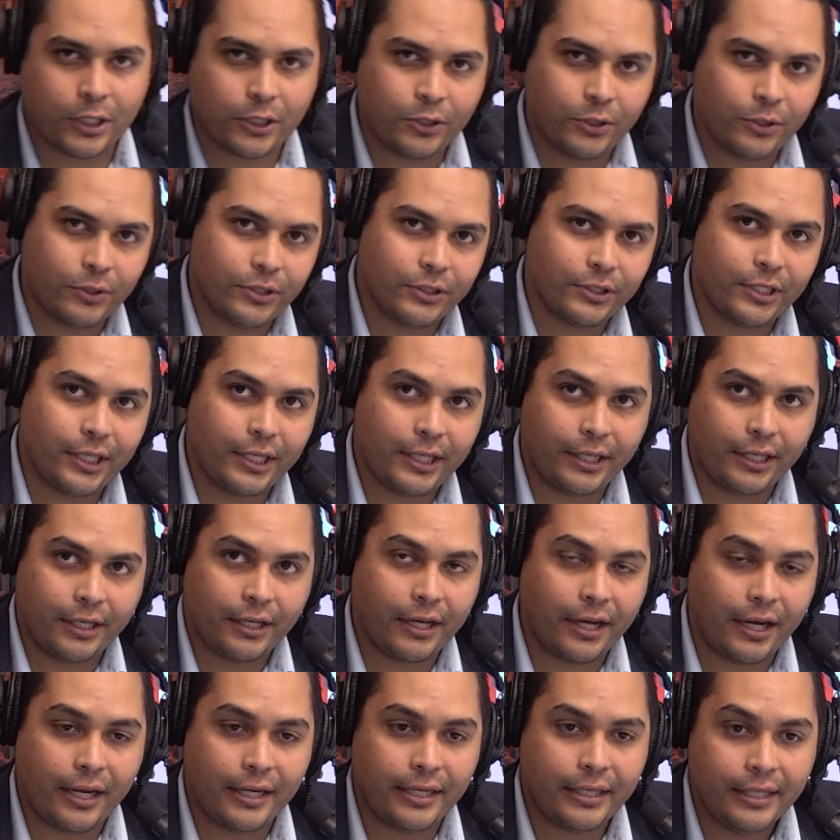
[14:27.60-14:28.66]
too, is like you
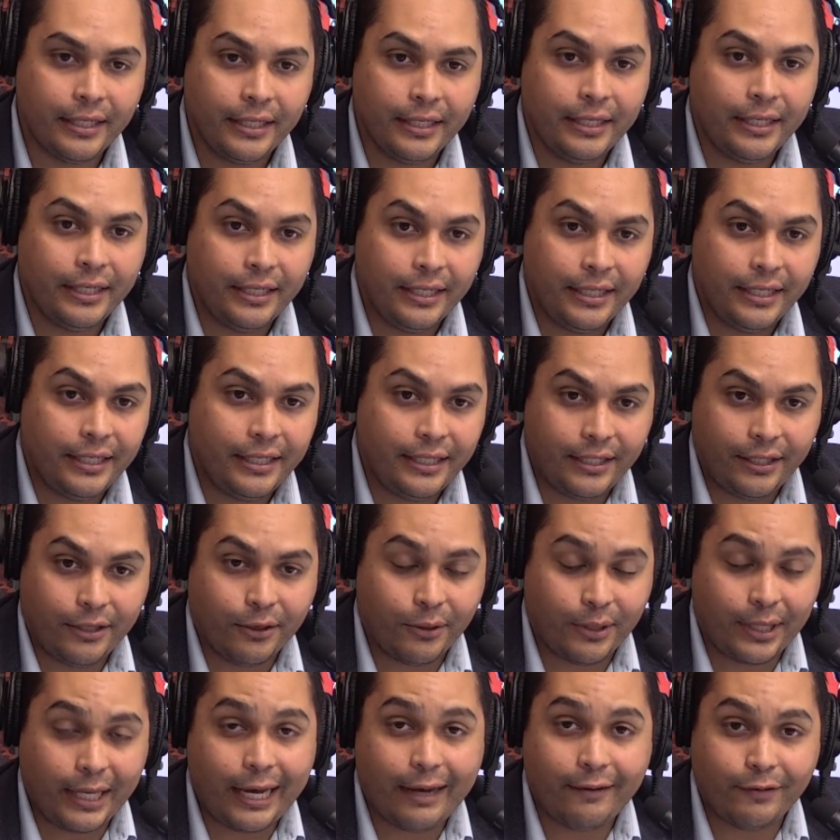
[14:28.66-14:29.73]

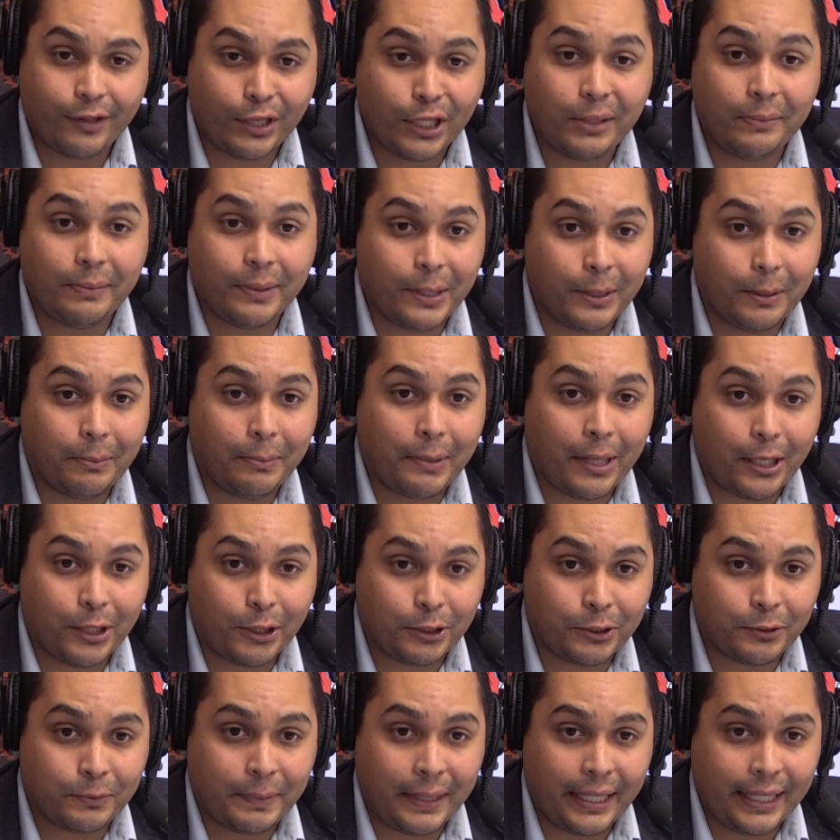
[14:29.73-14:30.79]
only have a limited amount of
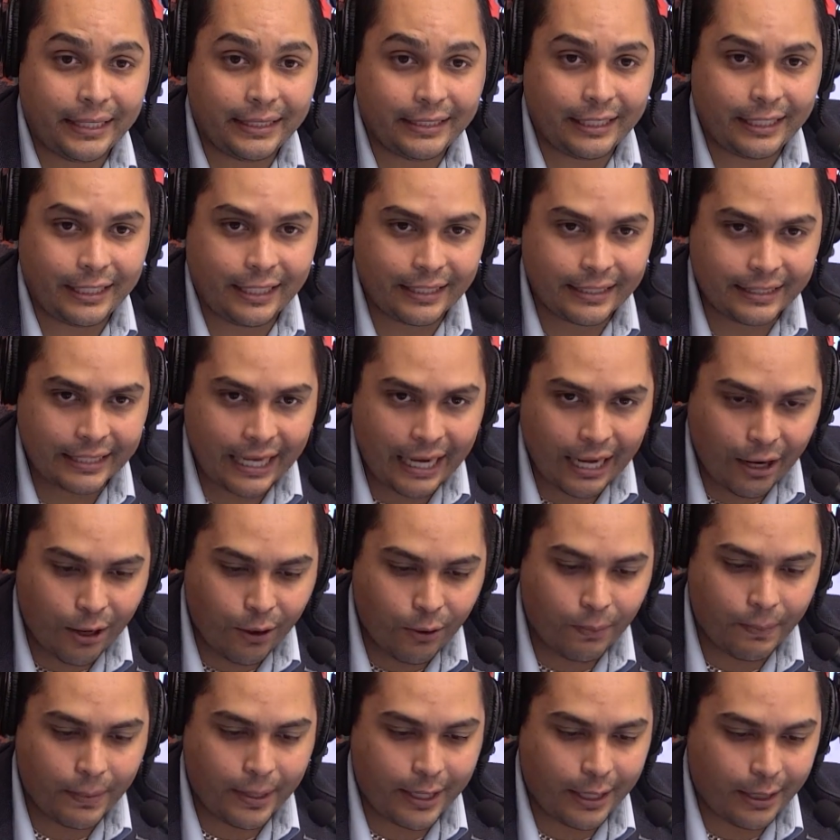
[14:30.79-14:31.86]
space, and it's how
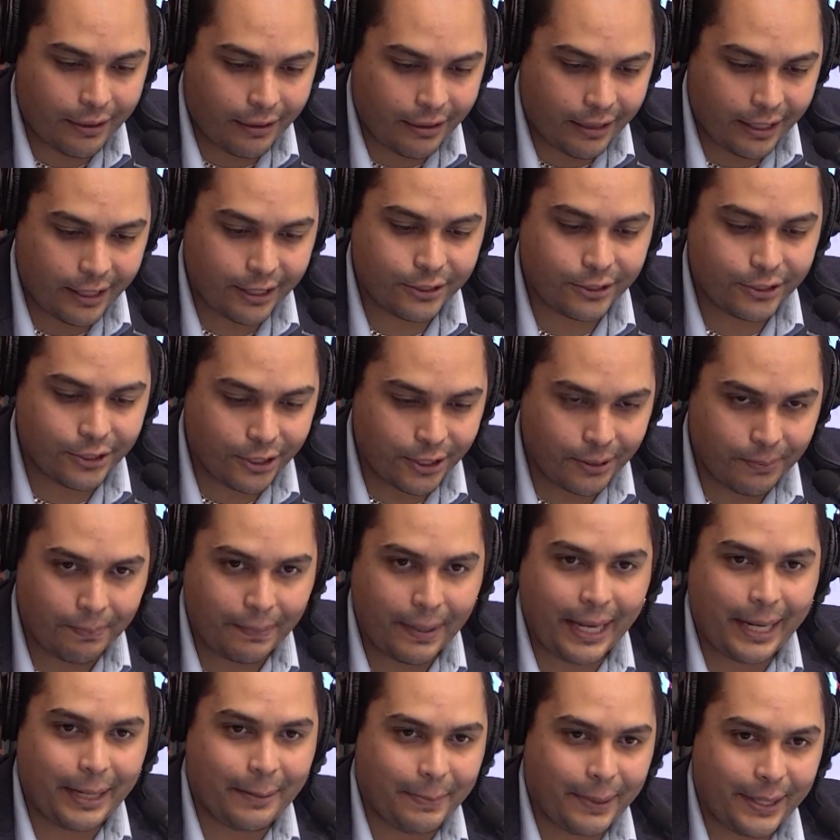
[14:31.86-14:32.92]
many things you can
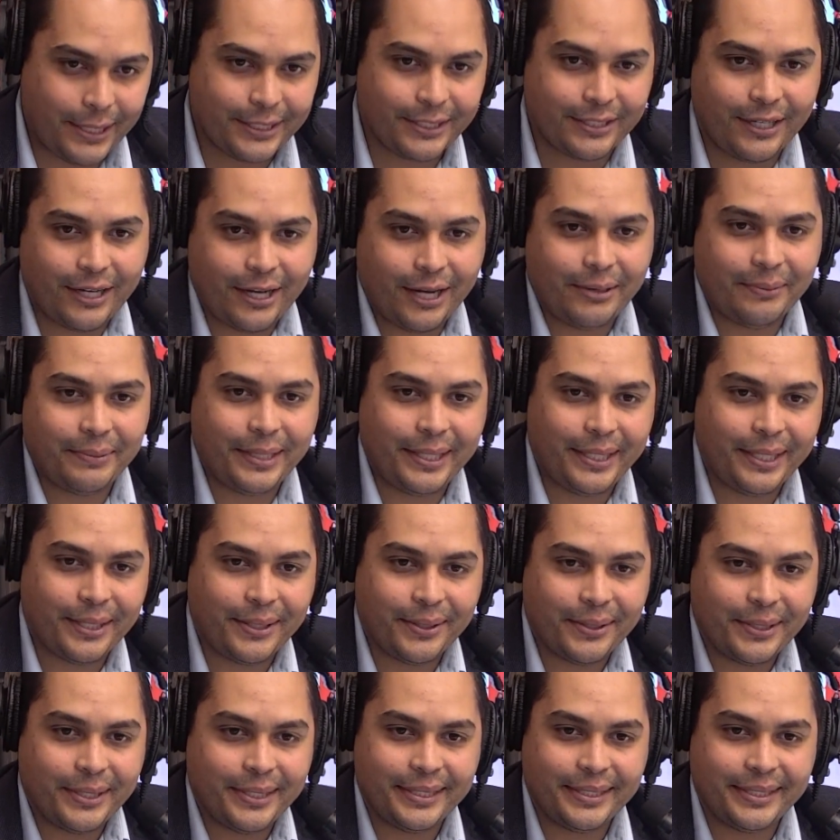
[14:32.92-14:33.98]
make based on how many
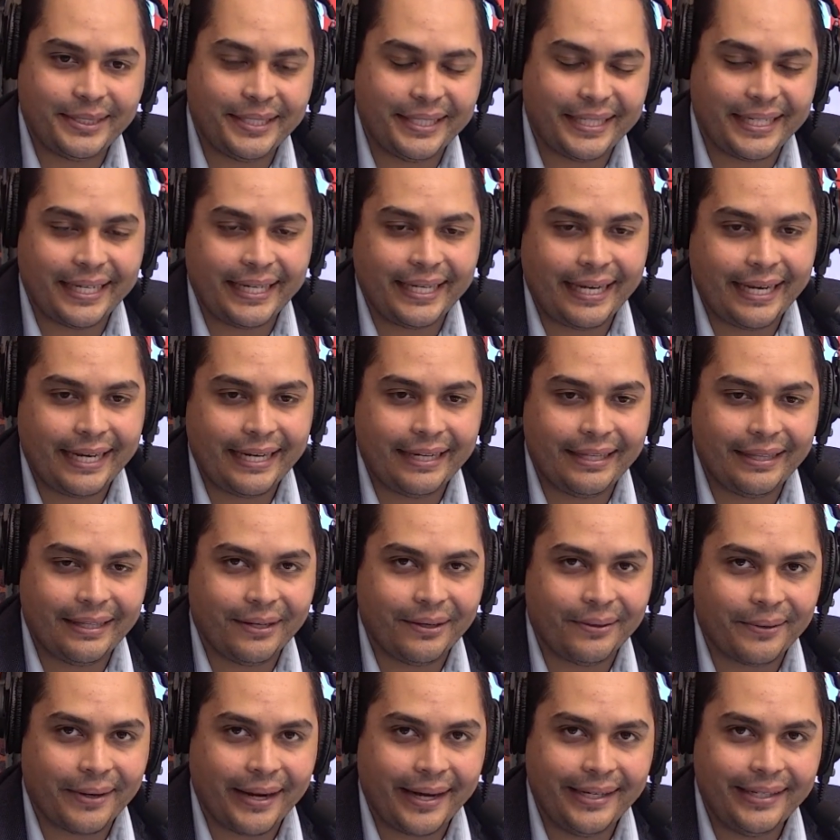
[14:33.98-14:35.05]
ingredients you can get in there,
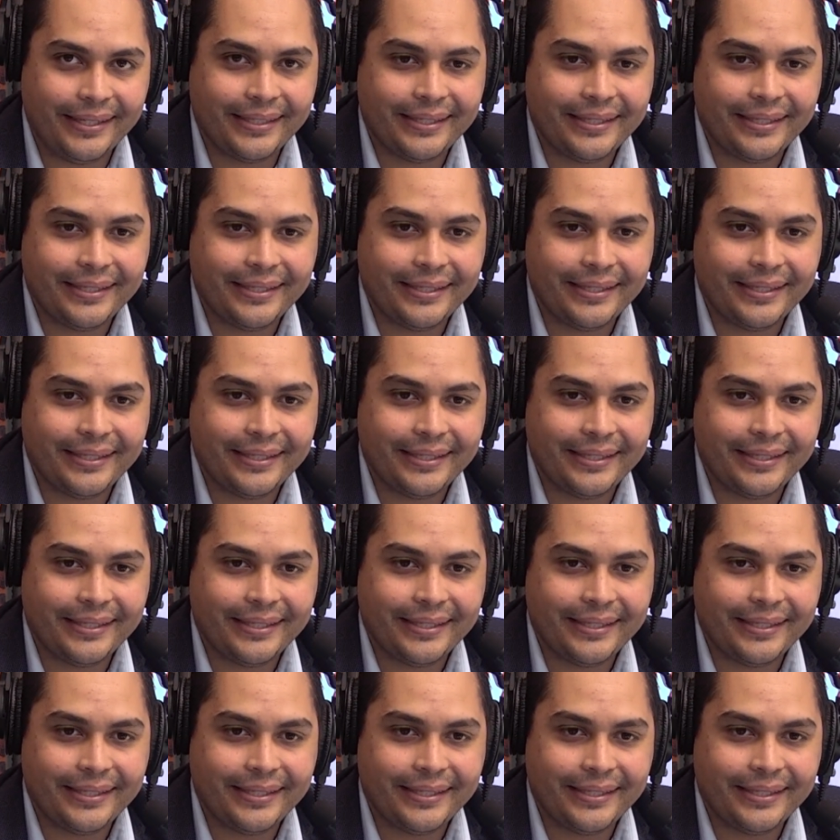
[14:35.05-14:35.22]
right?